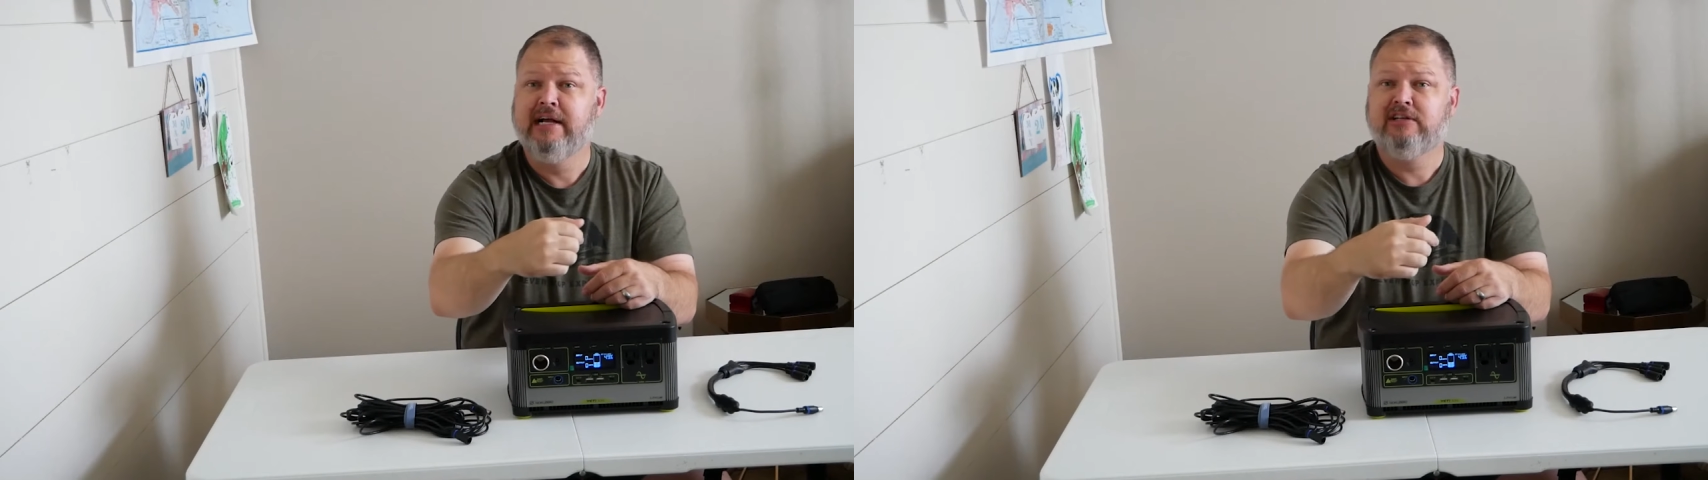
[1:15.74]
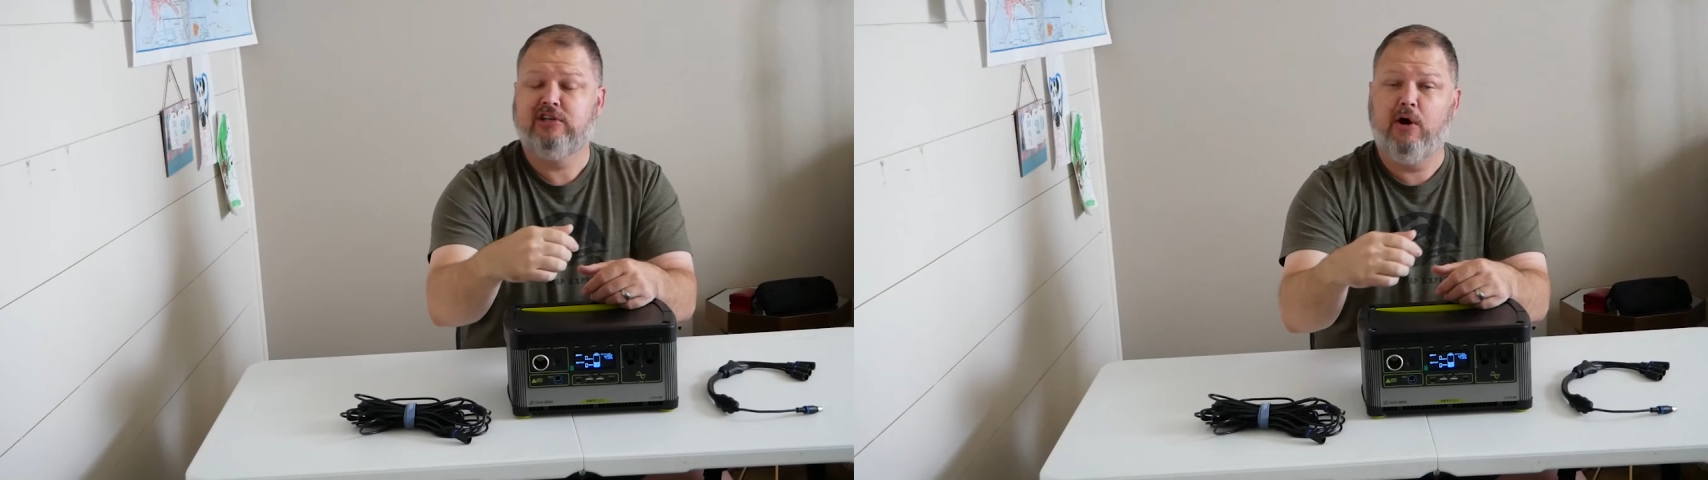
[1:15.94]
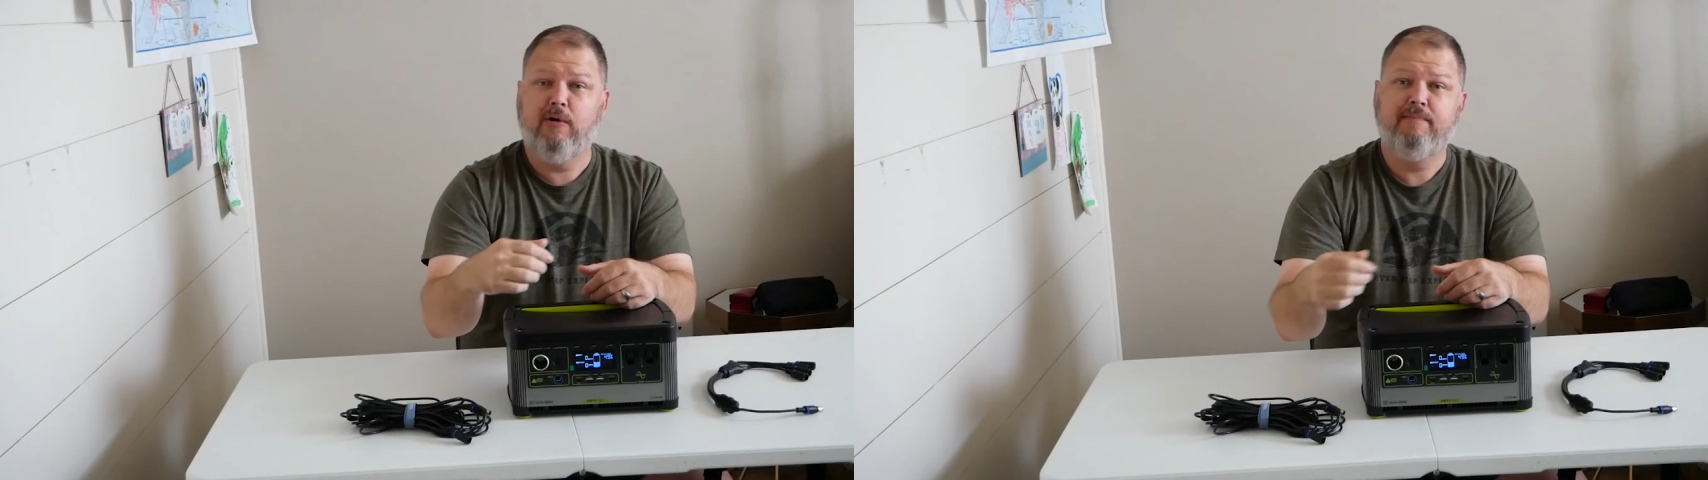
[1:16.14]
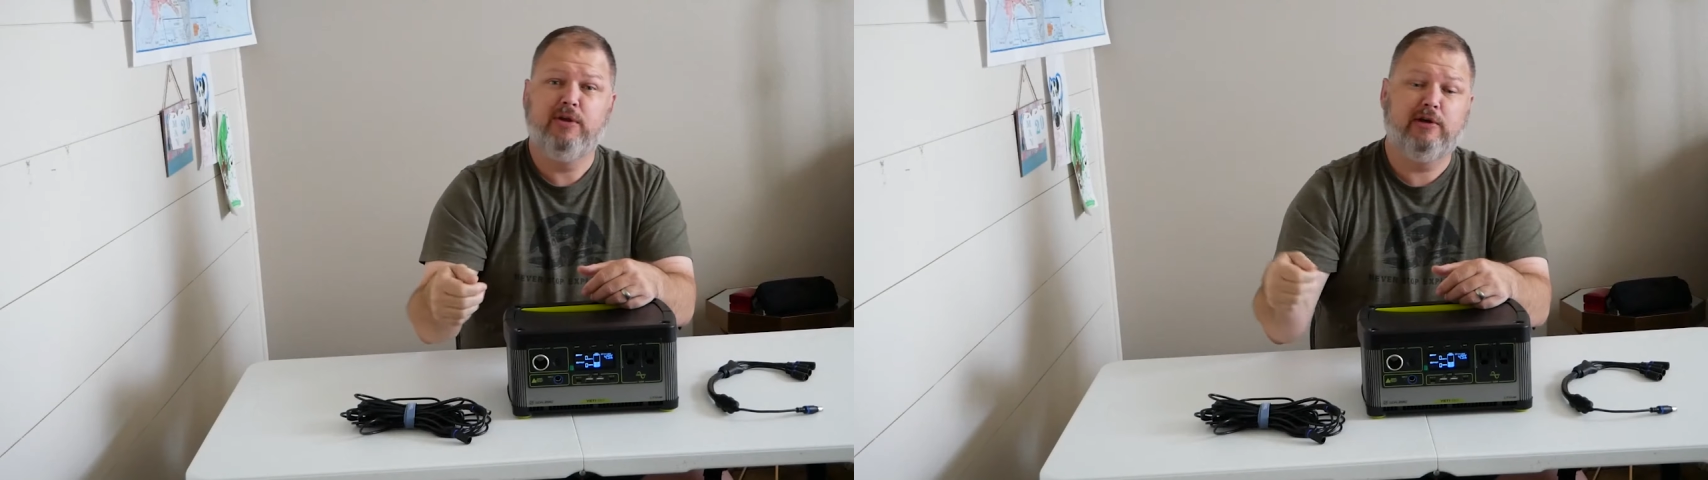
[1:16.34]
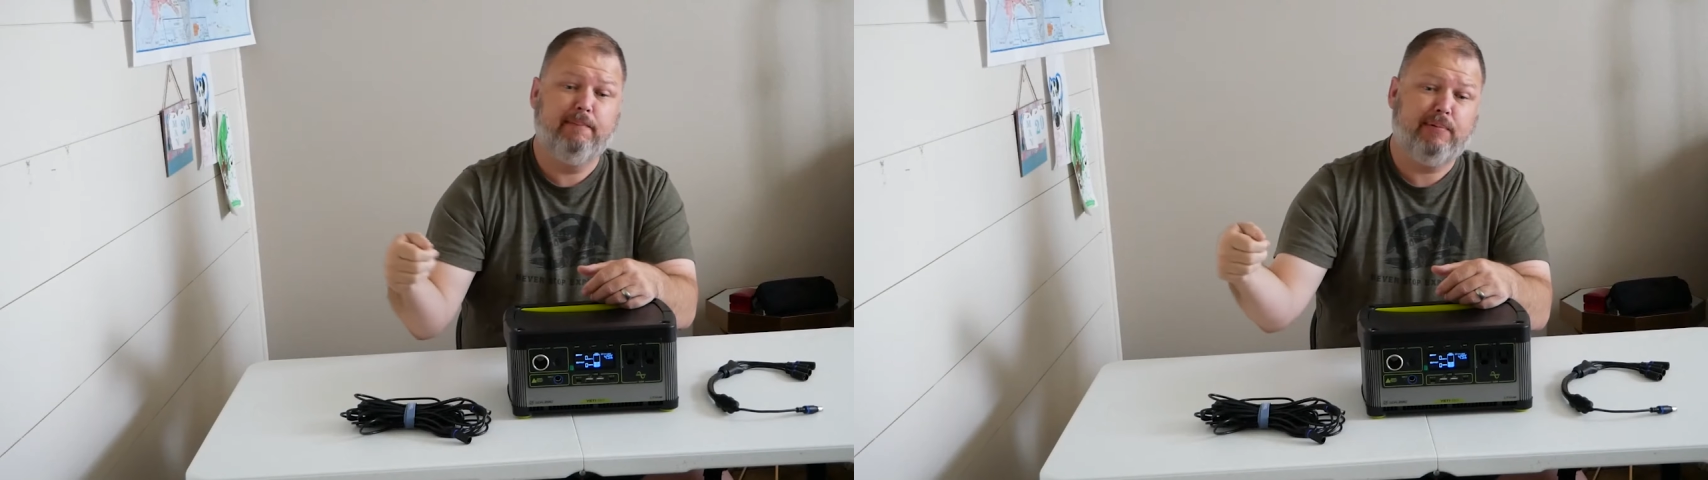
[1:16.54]
So
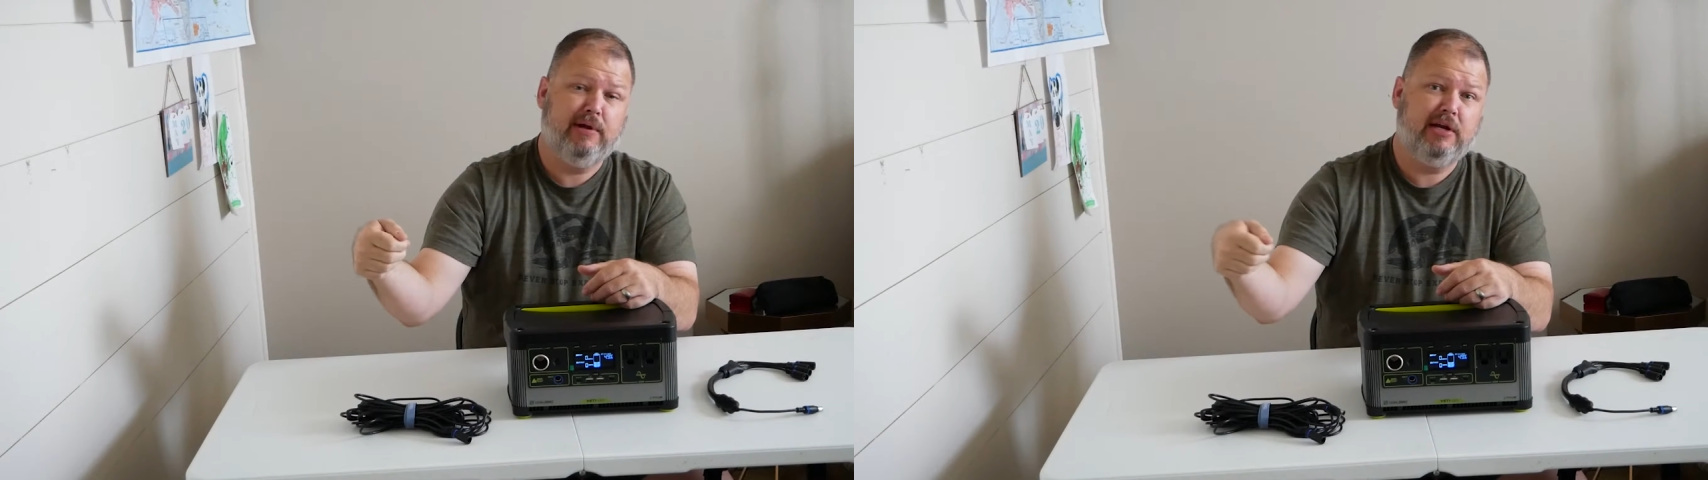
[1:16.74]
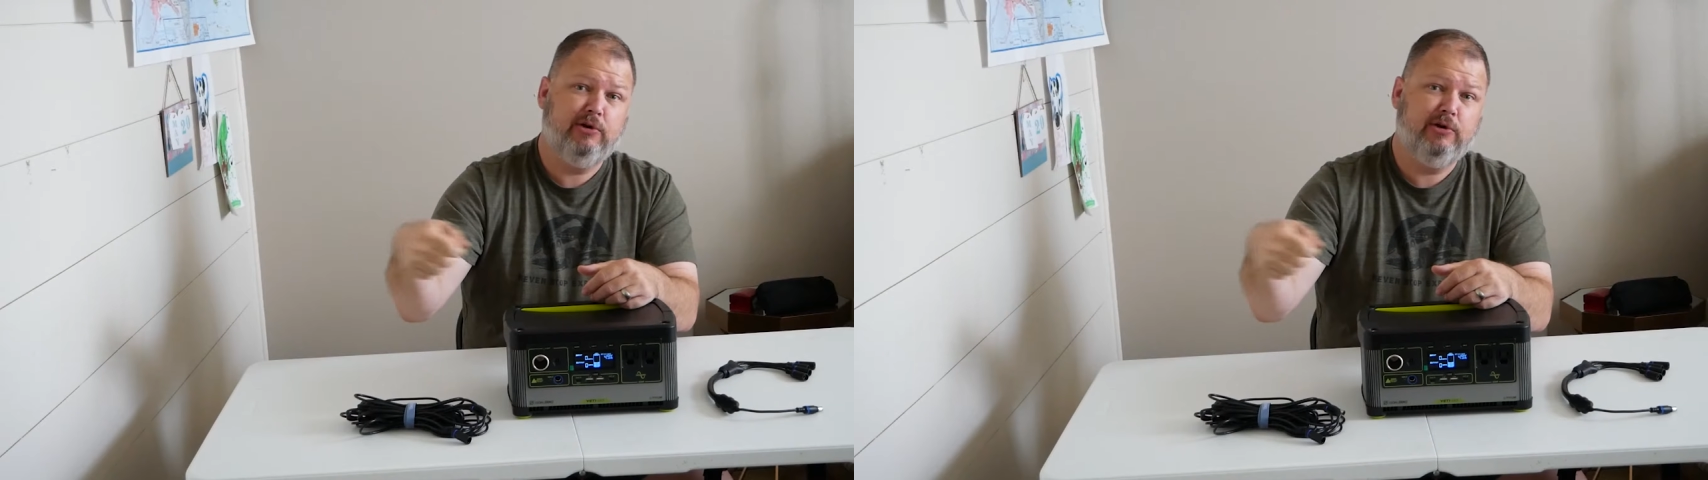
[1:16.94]
you can plug a